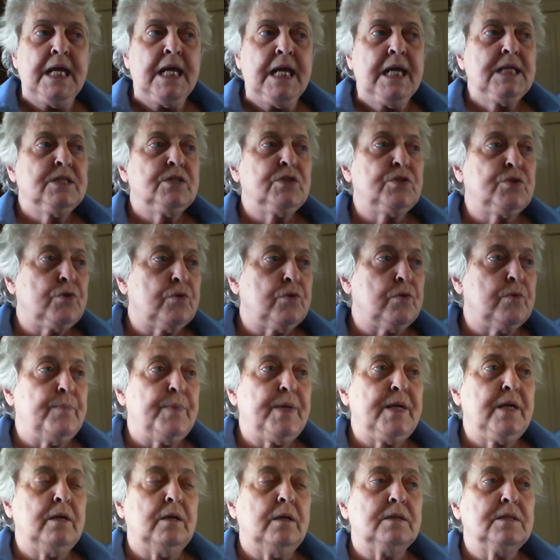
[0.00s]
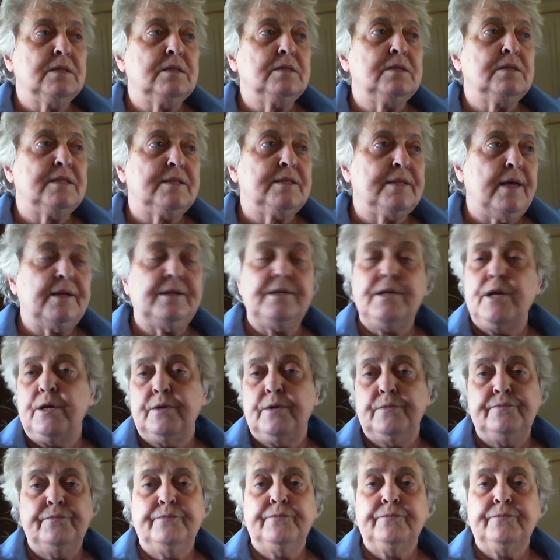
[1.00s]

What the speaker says: Serbia said no.